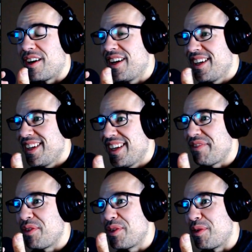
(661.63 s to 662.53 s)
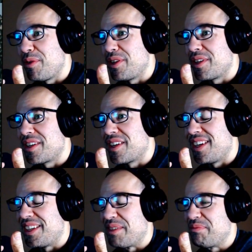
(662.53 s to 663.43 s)
If you go look on
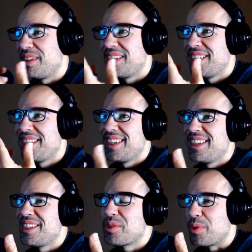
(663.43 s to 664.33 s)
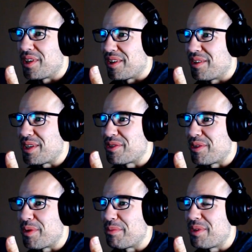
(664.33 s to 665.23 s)
Twitter, Retro
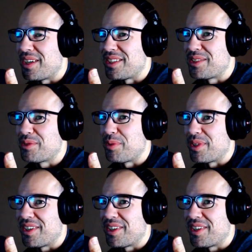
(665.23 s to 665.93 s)
Rewind Pod's Twitter.